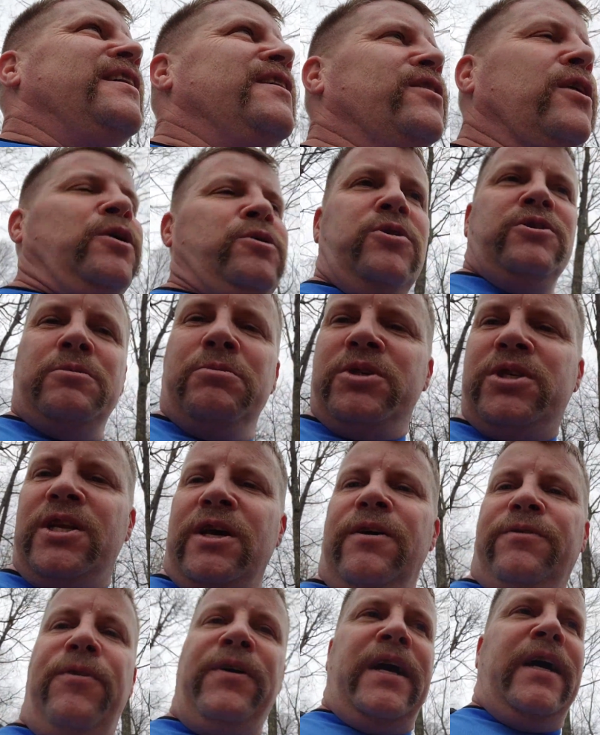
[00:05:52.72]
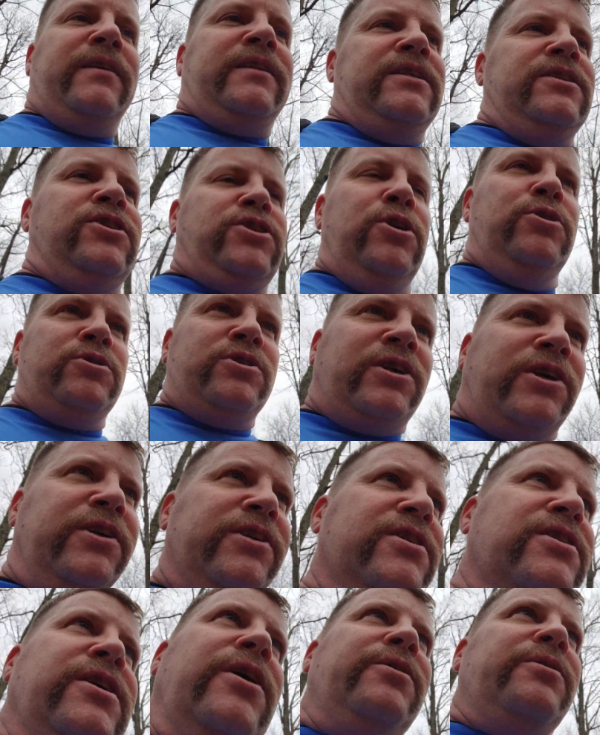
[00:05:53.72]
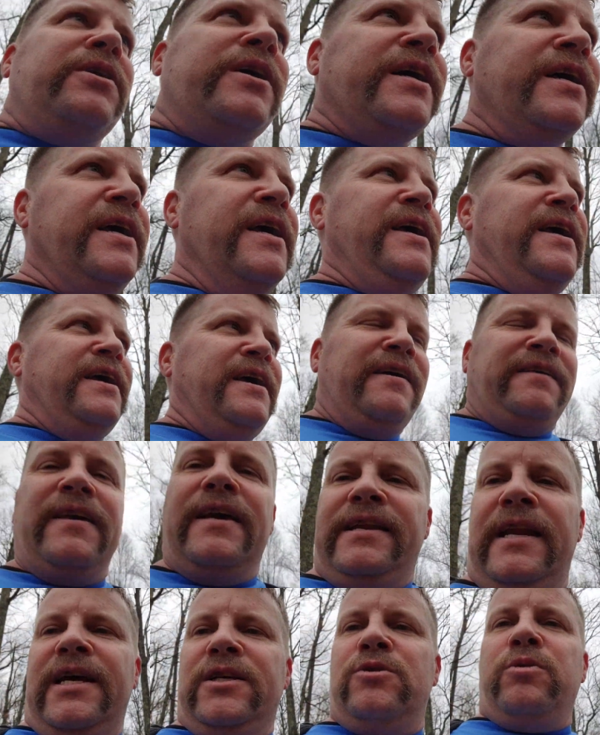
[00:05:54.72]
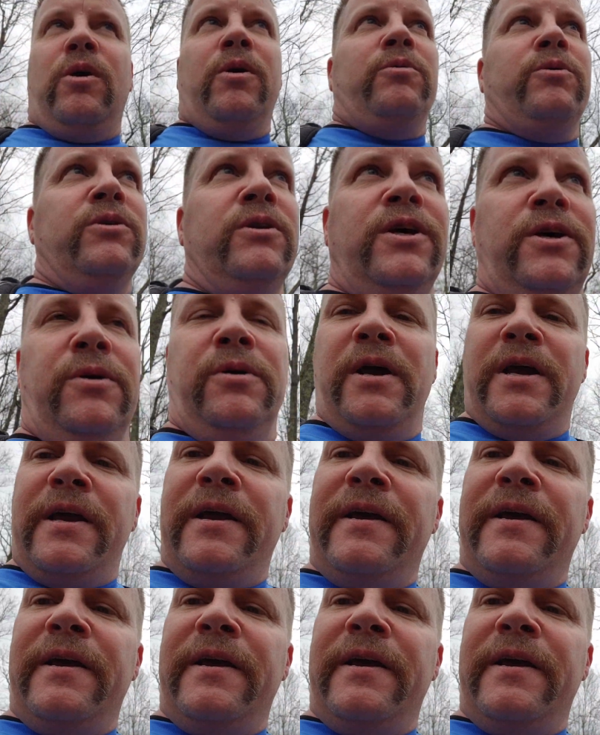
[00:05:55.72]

throw some stuff out that's useless. And that's what we'll do.